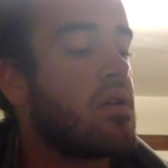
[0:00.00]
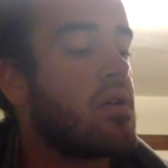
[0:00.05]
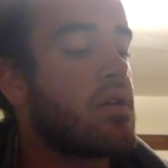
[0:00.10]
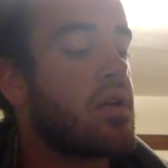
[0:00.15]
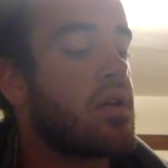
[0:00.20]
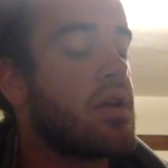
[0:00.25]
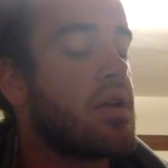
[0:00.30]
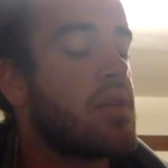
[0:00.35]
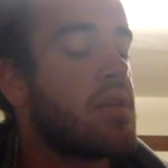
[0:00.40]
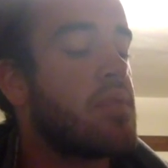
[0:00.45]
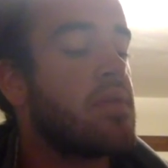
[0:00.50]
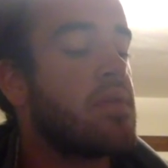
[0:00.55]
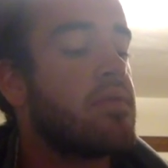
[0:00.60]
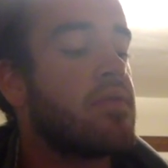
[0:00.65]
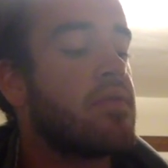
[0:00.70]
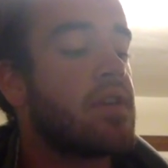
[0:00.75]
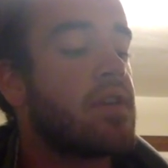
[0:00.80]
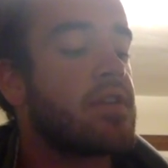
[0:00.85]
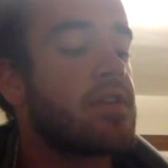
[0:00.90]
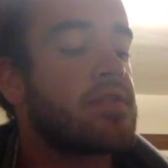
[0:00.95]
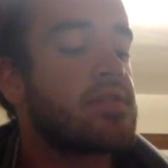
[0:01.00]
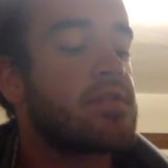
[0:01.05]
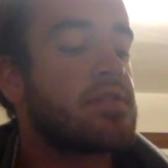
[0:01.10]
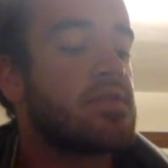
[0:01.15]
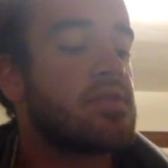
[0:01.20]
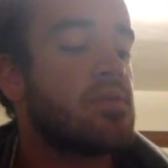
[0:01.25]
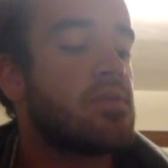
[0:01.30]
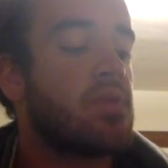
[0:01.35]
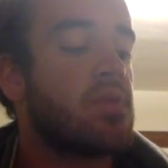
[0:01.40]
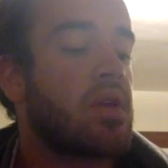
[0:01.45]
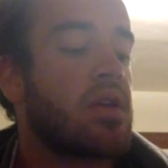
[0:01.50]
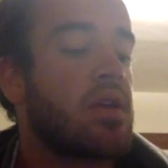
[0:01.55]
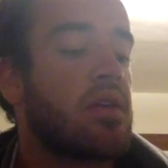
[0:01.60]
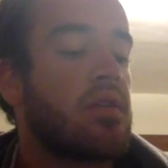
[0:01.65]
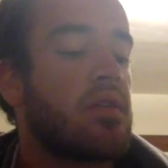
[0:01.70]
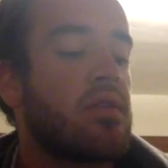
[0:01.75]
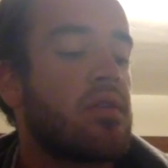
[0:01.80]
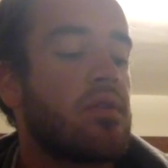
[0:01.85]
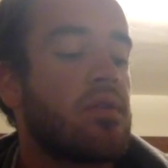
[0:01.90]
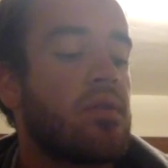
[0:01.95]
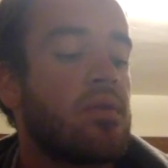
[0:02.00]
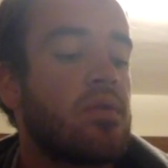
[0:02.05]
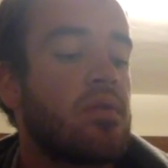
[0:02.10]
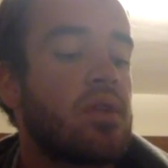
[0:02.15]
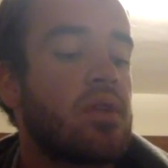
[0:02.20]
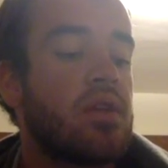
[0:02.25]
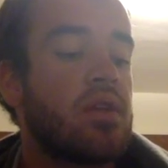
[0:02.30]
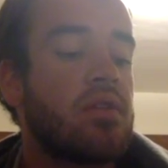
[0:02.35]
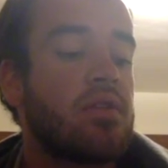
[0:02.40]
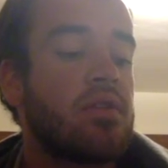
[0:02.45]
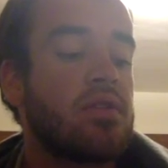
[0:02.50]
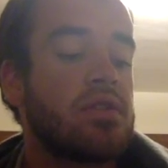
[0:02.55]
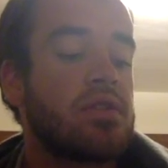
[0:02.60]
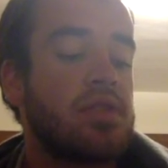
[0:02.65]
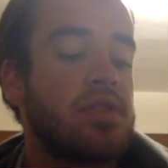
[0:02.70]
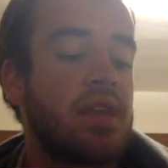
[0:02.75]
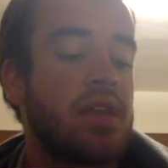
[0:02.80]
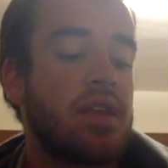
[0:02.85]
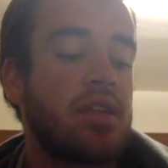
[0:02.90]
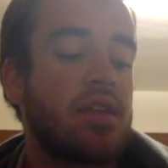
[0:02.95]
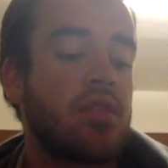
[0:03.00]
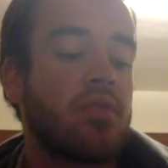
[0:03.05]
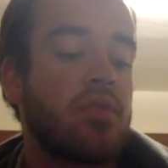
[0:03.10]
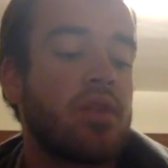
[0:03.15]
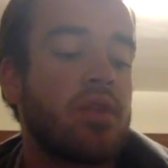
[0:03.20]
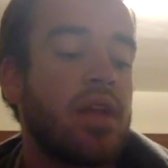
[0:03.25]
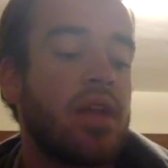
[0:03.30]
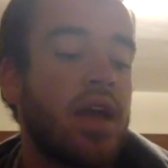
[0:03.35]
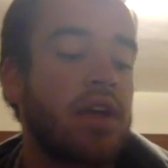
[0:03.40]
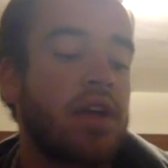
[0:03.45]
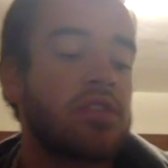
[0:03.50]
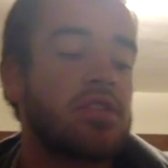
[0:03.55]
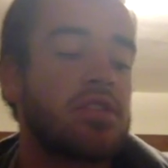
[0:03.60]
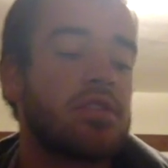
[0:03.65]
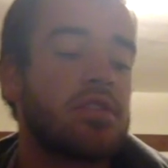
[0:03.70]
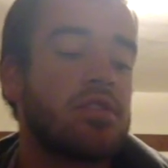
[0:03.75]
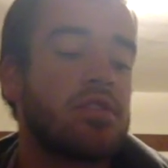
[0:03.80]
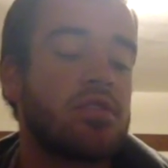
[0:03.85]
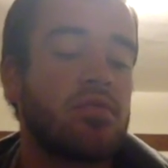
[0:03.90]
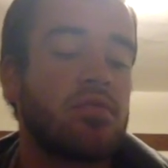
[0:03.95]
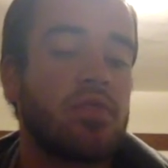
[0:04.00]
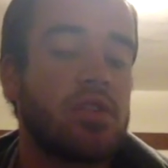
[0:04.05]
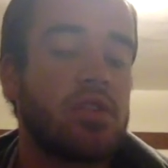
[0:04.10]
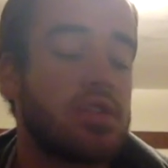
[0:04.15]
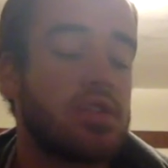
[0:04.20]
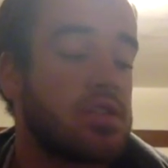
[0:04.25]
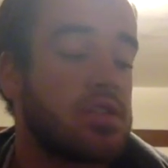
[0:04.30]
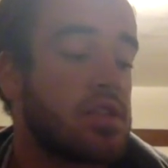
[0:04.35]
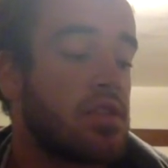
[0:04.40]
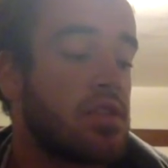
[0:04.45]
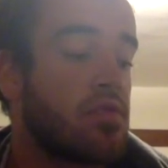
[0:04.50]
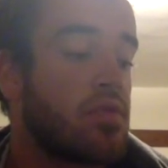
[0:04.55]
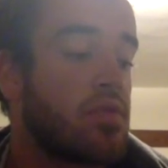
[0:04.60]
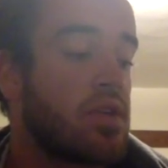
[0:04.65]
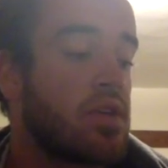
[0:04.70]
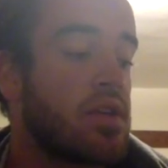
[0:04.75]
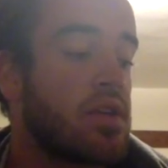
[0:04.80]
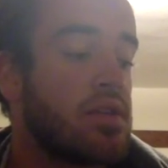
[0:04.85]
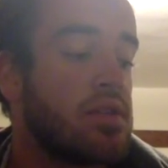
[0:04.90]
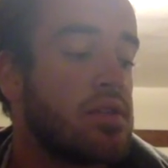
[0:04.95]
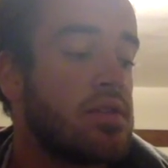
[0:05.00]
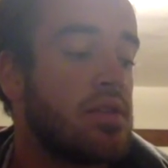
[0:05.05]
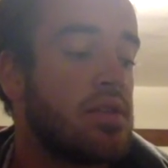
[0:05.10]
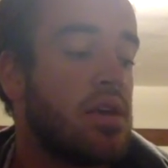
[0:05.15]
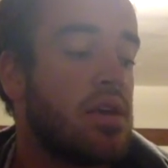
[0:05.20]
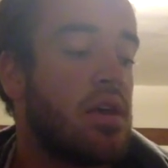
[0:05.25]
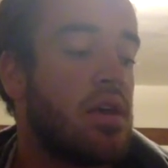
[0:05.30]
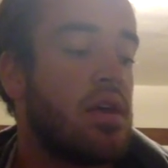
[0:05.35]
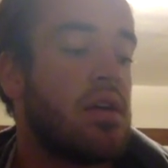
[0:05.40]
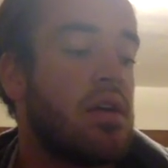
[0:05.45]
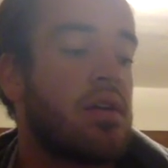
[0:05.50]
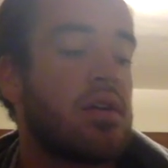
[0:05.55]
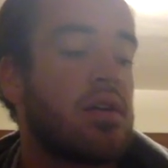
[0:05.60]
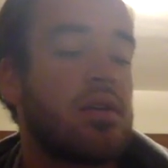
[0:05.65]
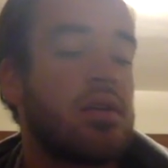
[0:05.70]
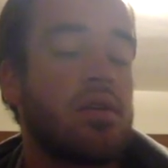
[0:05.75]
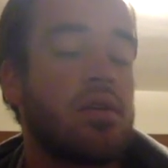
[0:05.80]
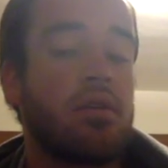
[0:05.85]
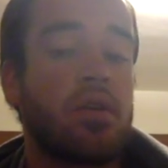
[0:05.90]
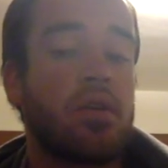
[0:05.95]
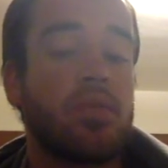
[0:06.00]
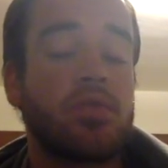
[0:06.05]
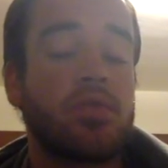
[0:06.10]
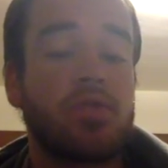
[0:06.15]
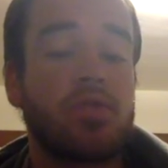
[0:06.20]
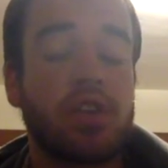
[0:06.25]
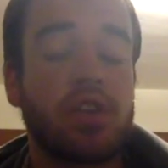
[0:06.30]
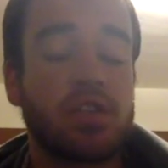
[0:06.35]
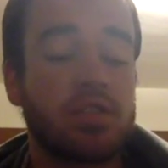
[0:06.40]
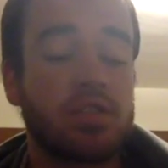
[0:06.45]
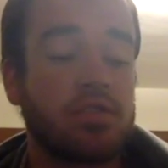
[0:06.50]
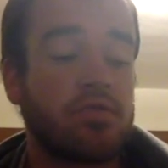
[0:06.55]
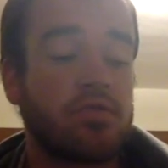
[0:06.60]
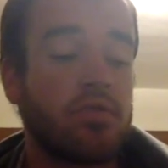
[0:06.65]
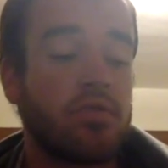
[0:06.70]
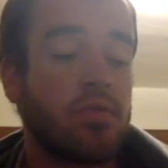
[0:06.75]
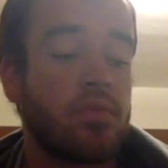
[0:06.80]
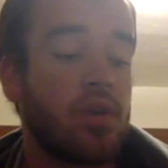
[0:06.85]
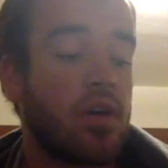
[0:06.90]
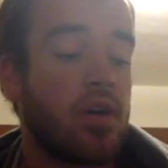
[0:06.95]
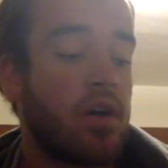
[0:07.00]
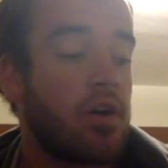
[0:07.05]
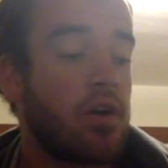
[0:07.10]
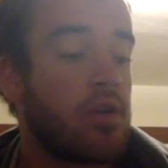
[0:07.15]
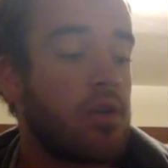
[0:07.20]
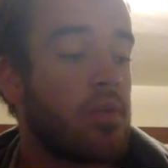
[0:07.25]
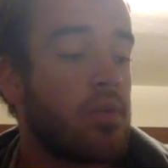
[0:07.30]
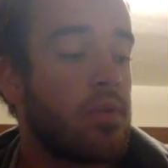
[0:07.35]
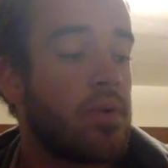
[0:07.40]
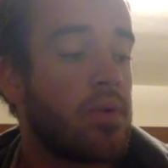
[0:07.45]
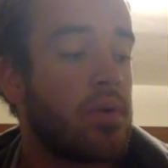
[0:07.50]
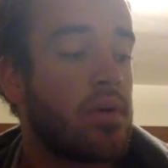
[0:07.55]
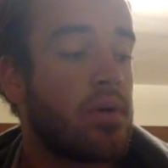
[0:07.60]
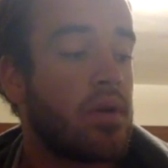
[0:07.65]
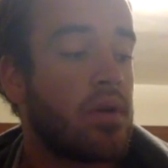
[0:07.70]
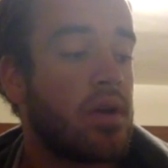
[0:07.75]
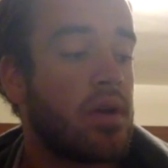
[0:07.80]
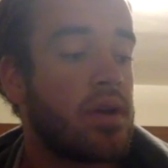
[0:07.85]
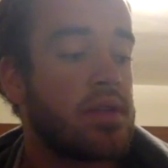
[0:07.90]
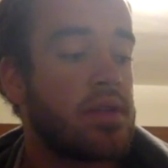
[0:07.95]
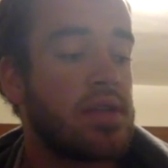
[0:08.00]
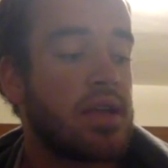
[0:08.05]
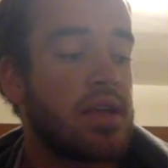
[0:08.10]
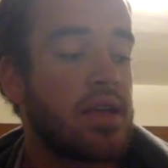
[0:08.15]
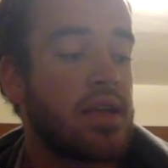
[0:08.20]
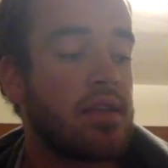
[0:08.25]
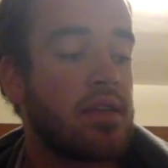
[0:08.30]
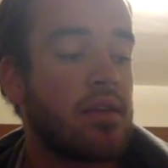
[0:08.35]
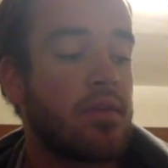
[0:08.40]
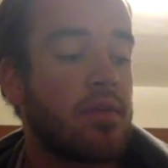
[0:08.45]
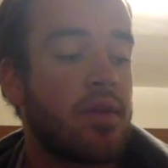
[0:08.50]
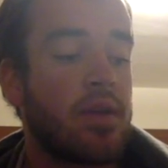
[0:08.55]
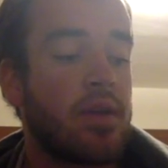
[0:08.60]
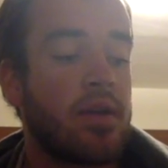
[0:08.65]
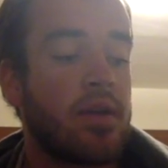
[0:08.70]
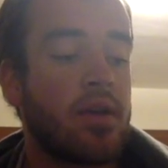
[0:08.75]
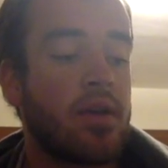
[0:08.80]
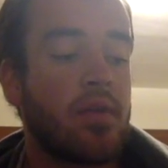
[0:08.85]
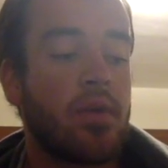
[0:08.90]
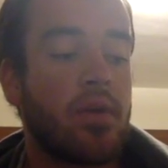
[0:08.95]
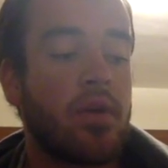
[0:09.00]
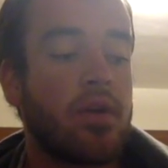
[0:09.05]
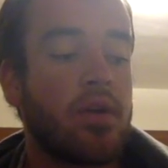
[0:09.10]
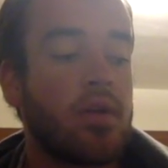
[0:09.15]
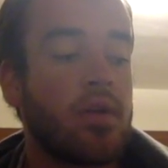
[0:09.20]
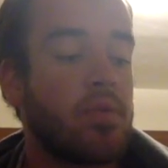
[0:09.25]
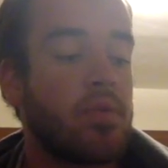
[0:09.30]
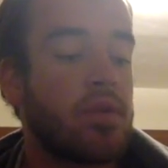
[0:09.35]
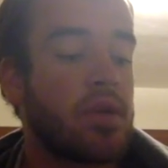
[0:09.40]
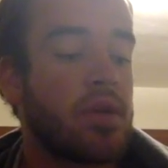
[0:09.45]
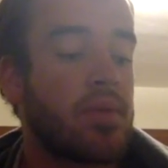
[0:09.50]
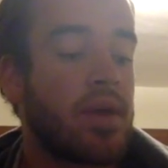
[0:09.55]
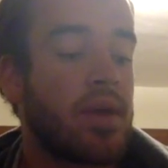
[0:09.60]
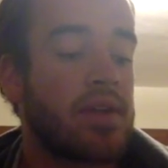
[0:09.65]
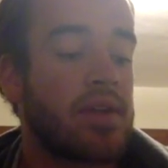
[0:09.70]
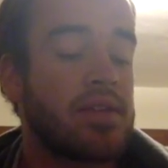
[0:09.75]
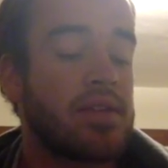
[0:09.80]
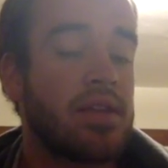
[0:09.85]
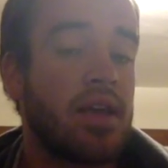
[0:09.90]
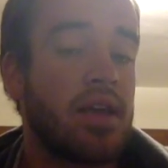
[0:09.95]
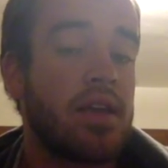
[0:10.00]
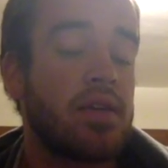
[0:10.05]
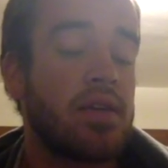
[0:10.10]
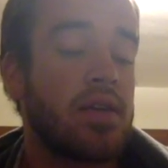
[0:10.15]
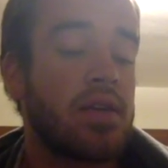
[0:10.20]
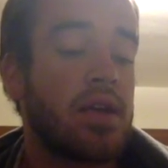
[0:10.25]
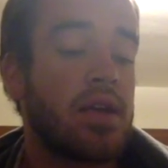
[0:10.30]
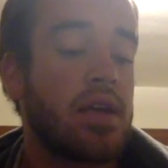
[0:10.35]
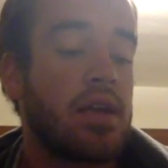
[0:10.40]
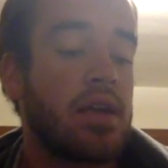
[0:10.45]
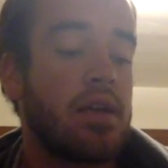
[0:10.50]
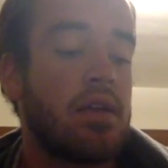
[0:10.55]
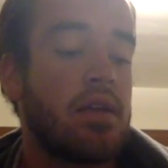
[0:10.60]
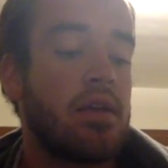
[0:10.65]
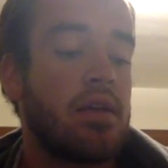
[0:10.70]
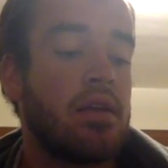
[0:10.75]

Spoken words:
can be fixed with either setting the reed action, so readjusting the reeds, clearing obstructions from the harp, taking the harmonica apart and putting it back together again,